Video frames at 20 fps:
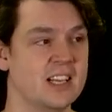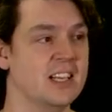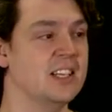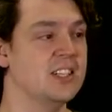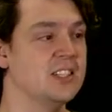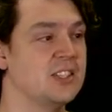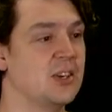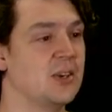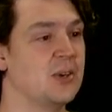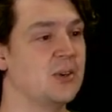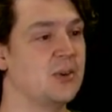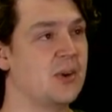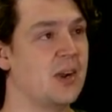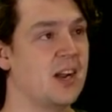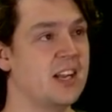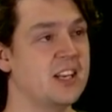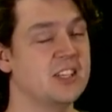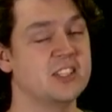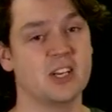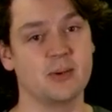So
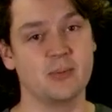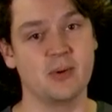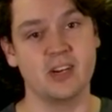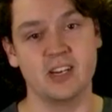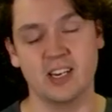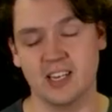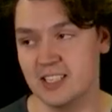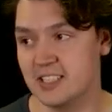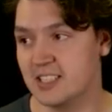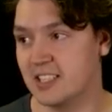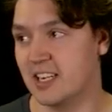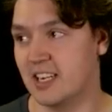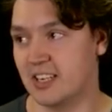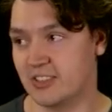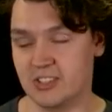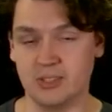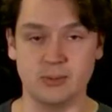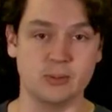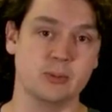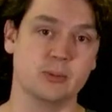Anytime Weighted Astar,
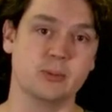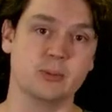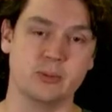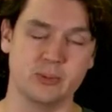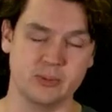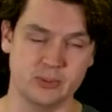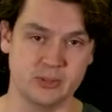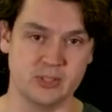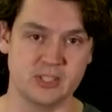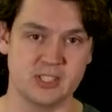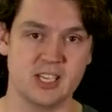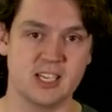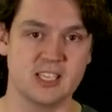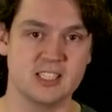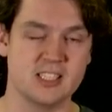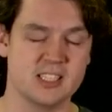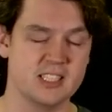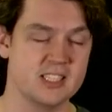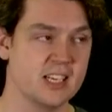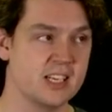actually we'll discuss
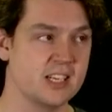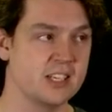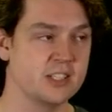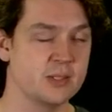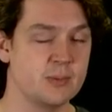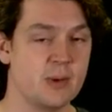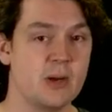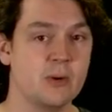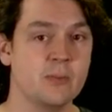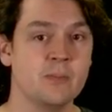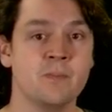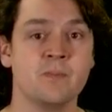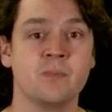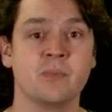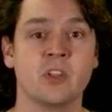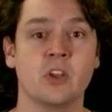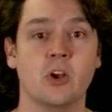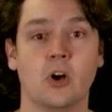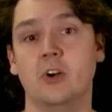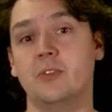in a second as well,
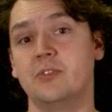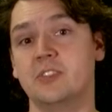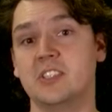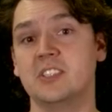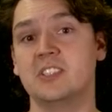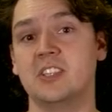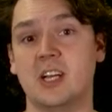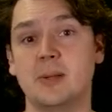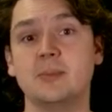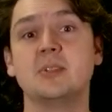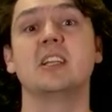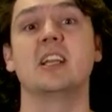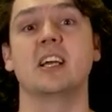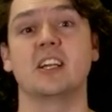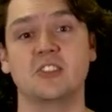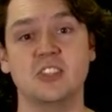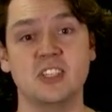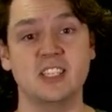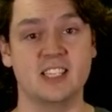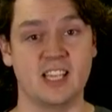oftentimes it
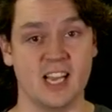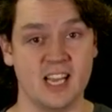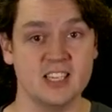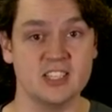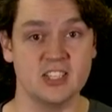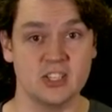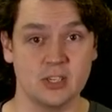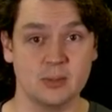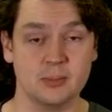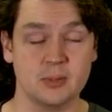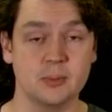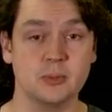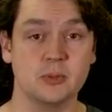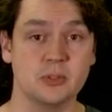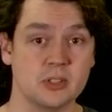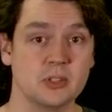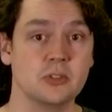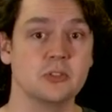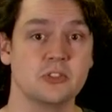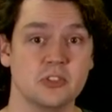actually gets the optimal
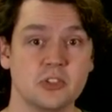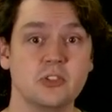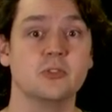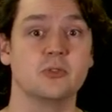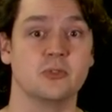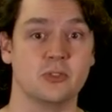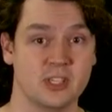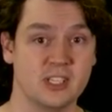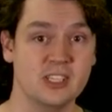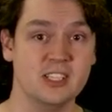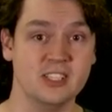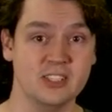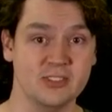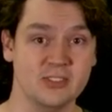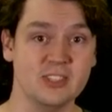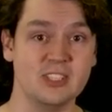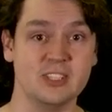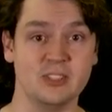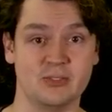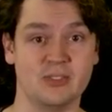solution really,
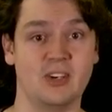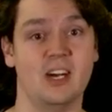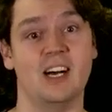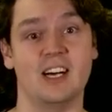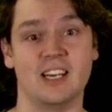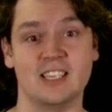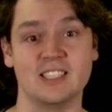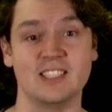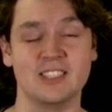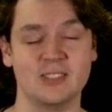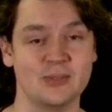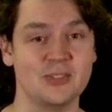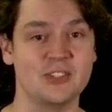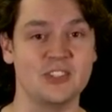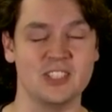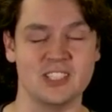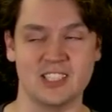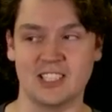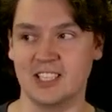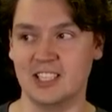really fast, which
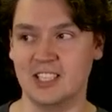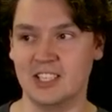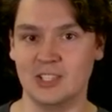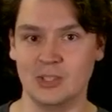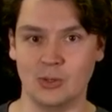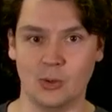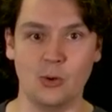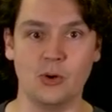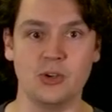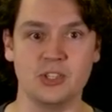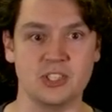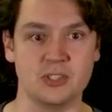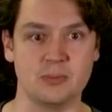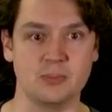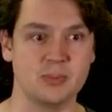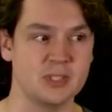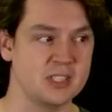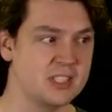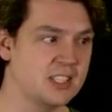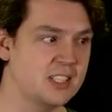is awesome,
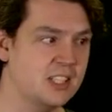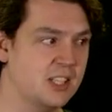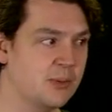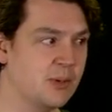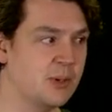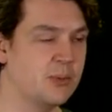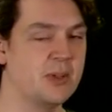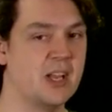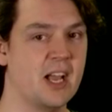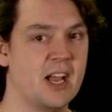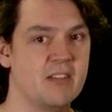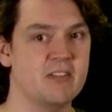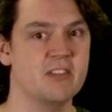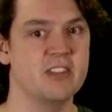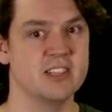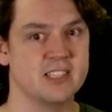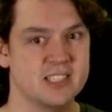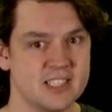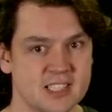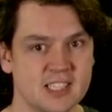particularly when we have
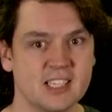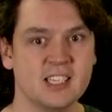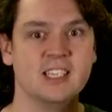this